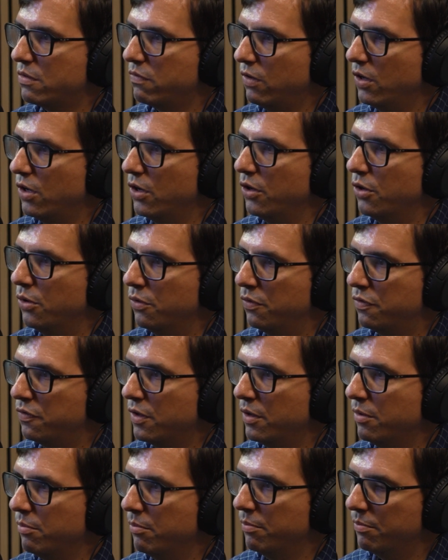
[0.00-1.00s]
flow
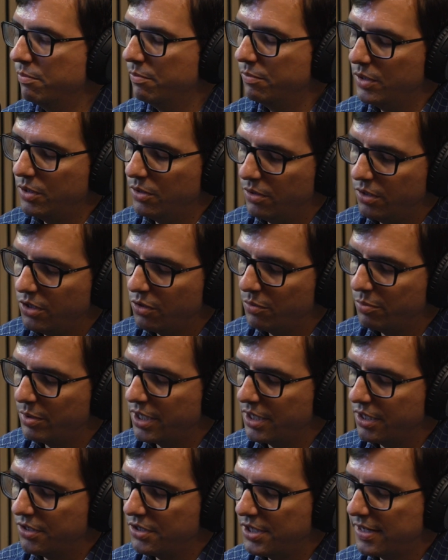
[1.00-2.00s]
from your
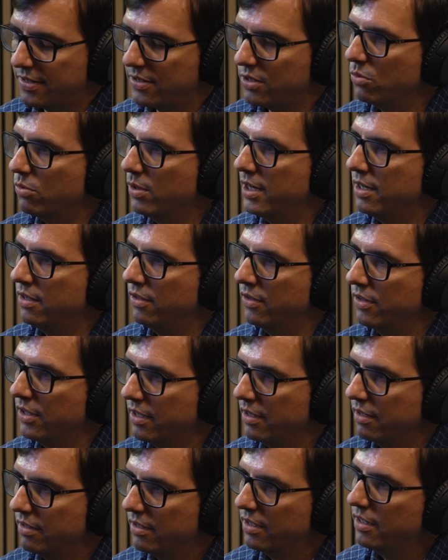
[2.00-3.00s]
nearby injector well
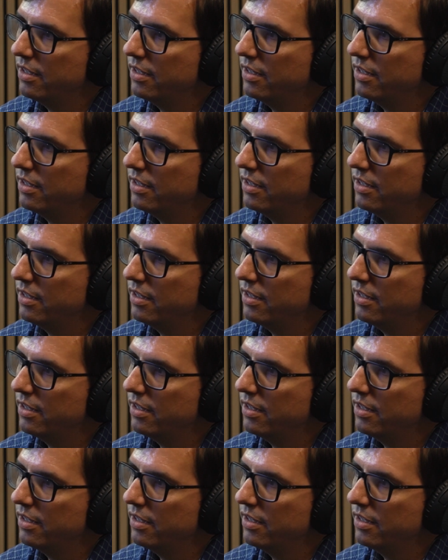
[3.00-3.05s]
that